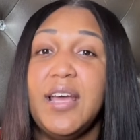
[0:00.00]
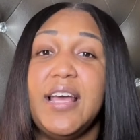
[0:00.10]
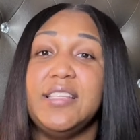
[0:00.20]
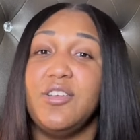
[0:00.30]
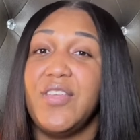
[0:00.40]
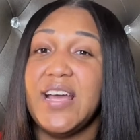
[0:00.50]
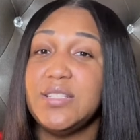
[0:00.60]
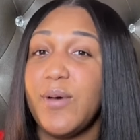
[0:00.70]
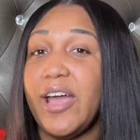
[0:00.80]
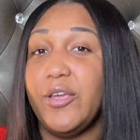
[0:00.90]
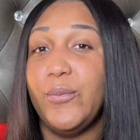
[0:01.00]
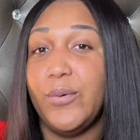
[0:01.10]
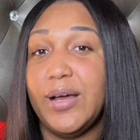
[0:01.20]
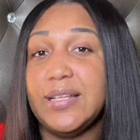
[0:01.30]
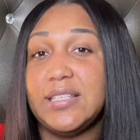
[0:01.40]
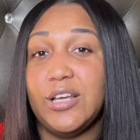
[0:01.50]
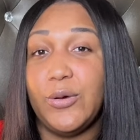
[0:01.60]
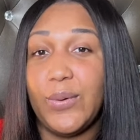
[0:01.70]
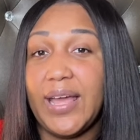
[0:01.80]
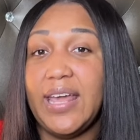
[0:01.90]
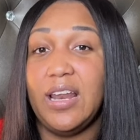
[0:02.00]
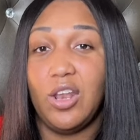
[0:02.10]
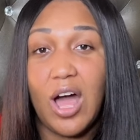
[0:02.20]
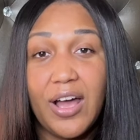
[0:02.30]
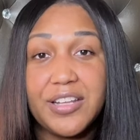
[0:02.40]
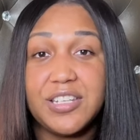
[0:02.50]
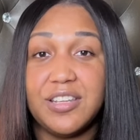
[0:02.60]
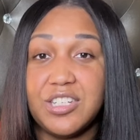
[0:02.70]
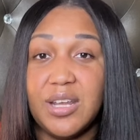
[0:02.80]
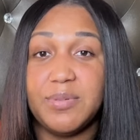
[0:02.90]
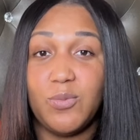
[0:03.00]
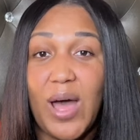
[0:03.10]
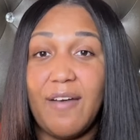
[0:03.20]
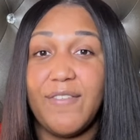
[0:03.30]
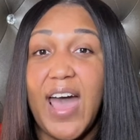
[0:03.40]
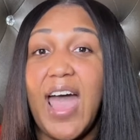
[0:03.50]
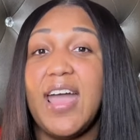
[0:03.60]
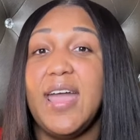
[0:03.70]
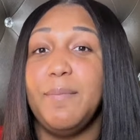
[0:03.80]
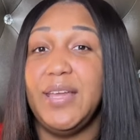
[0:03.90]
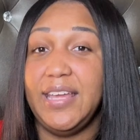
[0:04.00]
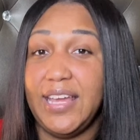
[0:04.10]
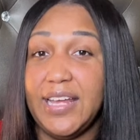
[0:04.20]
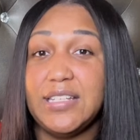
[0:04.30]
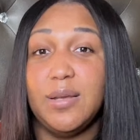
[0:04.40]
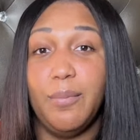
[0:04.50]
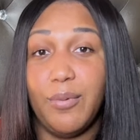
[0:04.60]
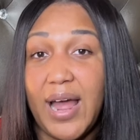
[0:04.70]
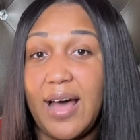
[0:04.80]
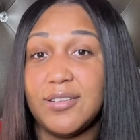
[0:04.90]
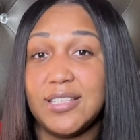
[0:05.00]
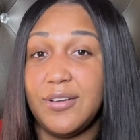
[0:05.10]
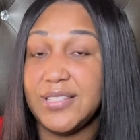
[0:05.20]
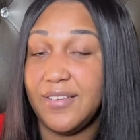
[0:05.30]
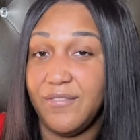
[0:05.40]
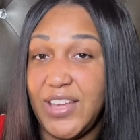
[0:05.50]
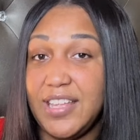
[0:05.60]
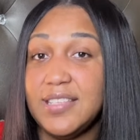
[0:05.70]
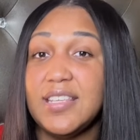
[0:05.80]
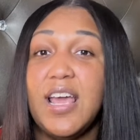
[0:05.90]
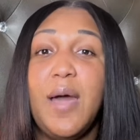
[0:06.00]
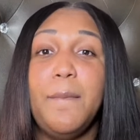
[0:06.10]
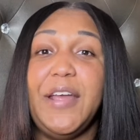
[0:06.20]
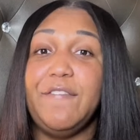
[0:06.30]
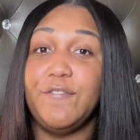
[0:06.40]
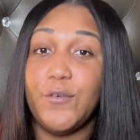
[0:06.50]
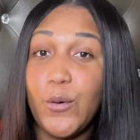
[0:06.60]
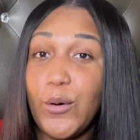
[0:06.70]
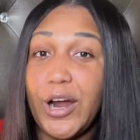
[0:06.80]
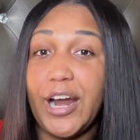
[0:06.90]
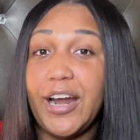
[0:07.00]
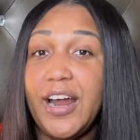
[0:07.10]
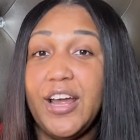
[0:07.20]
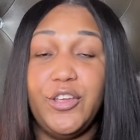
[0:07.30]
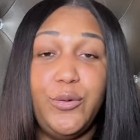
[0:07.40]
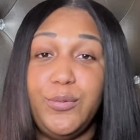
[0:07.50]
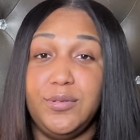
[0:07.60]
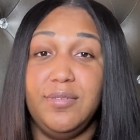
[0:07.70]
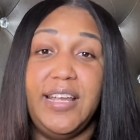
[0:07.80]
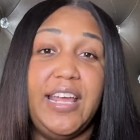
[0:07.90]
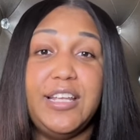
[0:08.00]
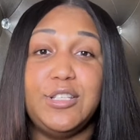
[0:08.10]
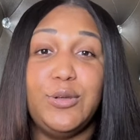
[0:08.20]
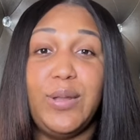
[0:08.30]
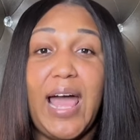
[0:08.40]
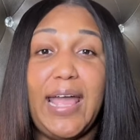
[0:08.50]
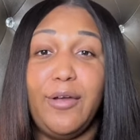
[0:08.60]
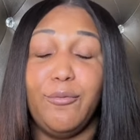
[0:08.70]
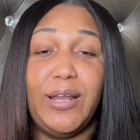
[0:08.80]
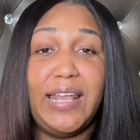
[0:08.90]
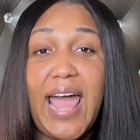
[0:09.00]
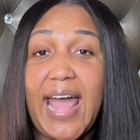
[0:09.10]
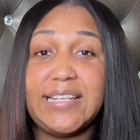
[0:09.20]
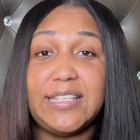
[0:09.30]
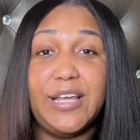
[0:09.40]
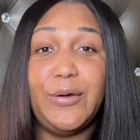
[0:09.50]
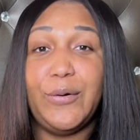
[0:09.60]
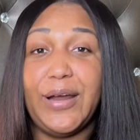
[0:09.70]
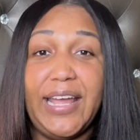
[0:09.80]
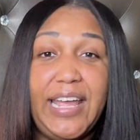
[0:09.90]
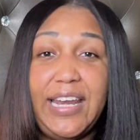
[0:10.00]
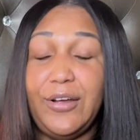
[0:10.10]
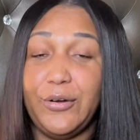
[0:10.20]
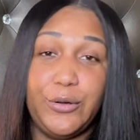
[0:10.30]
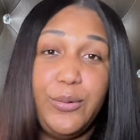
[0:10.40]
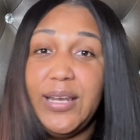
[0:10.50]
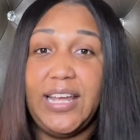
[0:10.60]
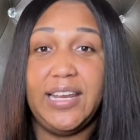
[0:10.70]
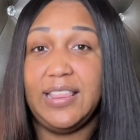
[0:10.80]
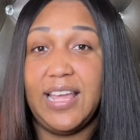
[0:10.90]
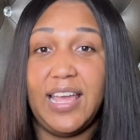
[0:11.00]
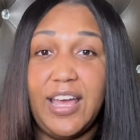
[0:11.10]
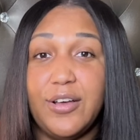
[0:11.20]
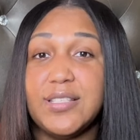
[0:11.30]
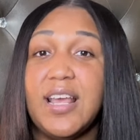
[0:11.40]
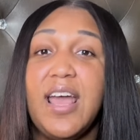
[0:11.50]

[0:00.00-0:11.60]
And so that's why you want to go ahead and log into the ship's Wi-Fi and begin to browse those events before you get into like relaxing or eating or doing anything else.